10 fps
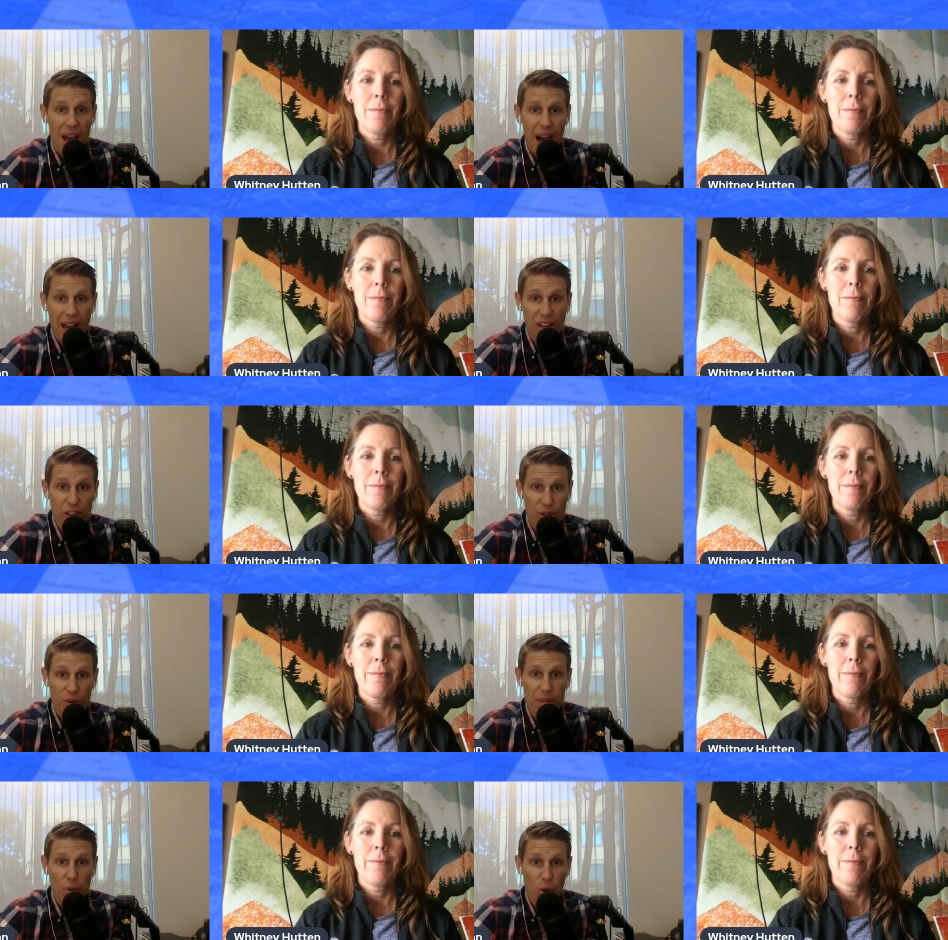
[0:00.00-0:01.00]
Speaker 1: I need three
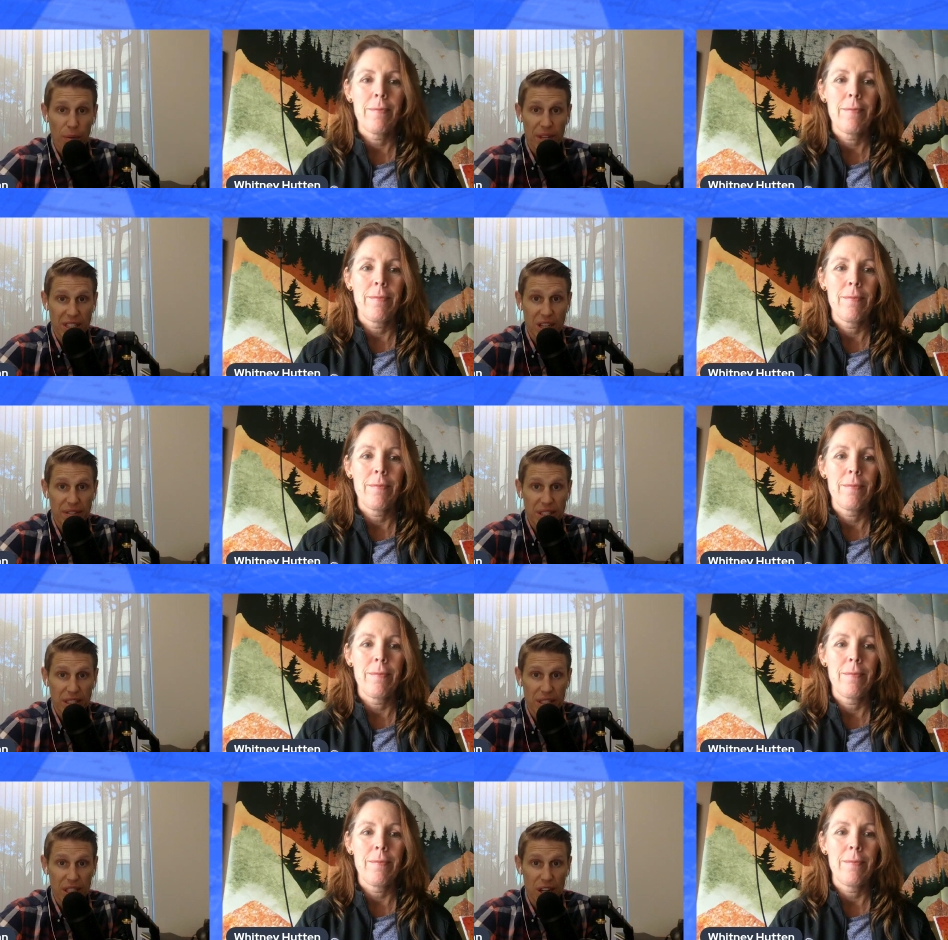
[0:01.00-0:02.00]
more because obviously,
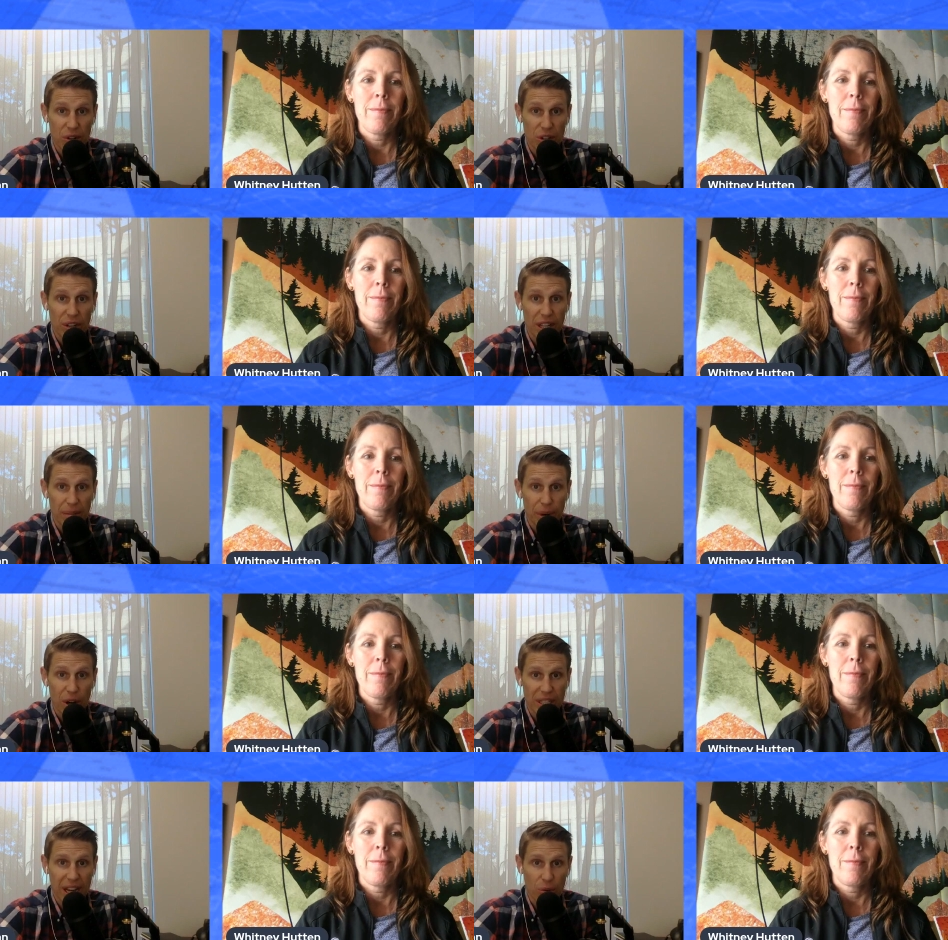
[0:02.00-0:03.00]
you know, you're getting bogged
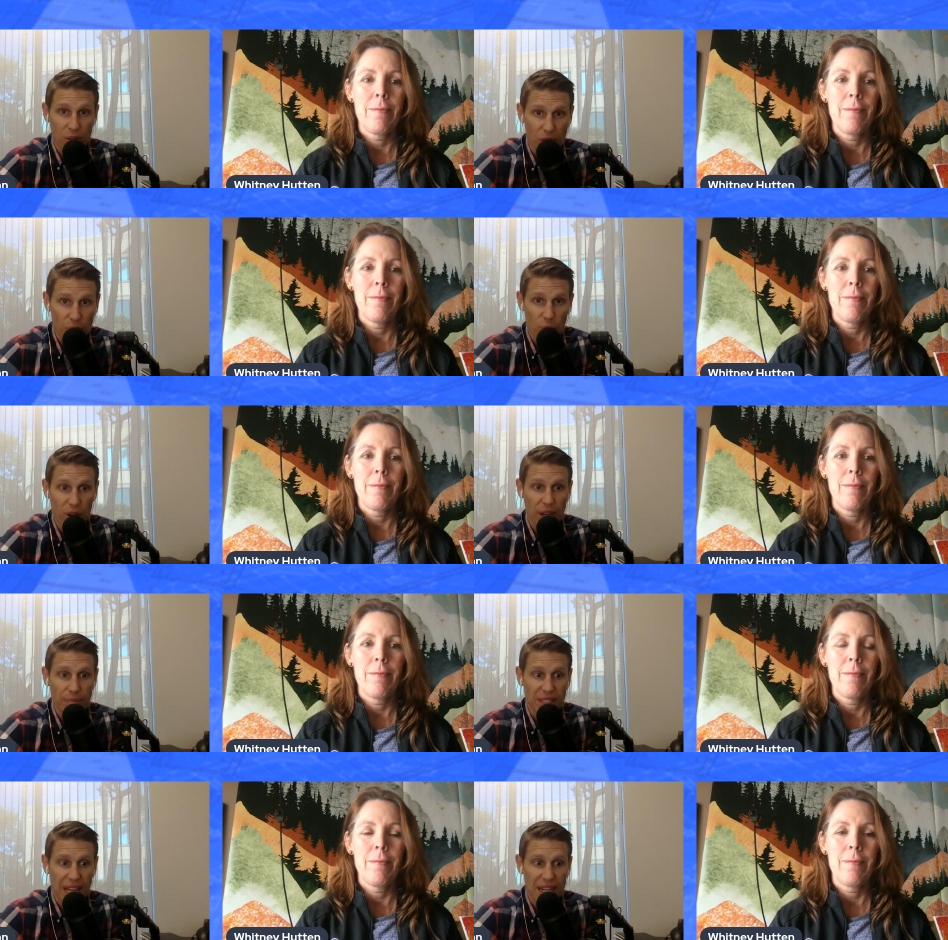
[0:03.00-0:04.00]
down with all the work I'm
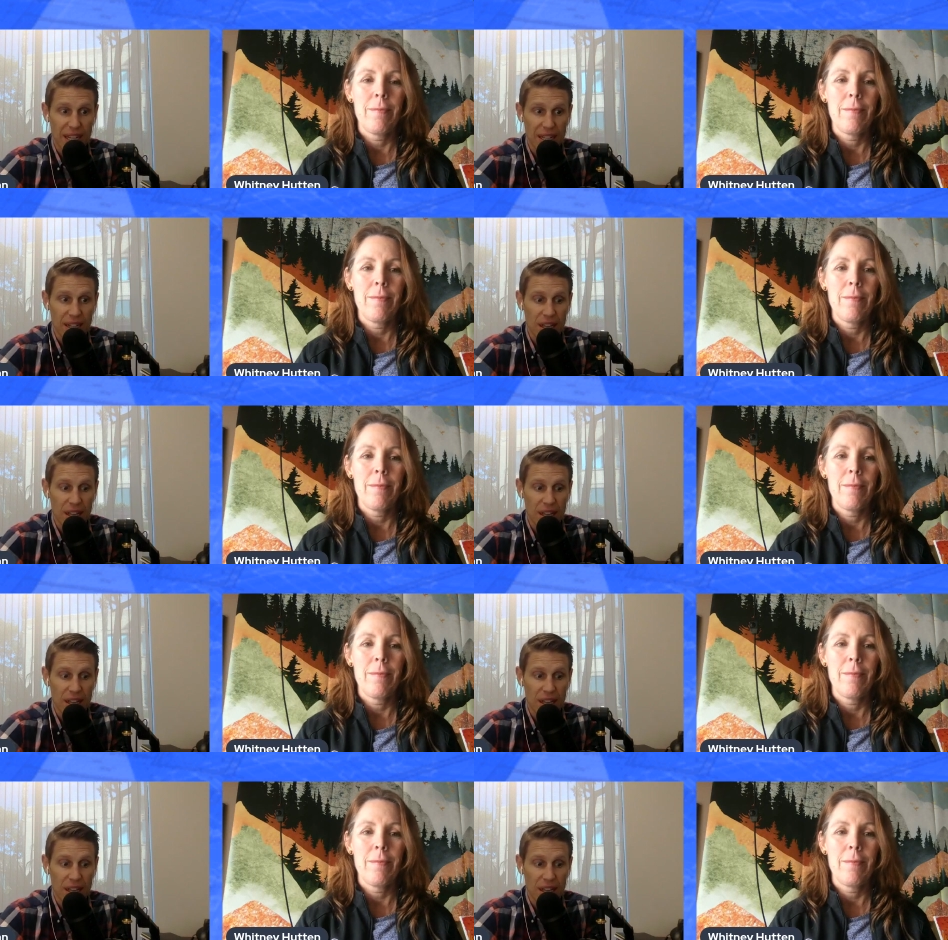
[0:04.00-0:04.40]
sending.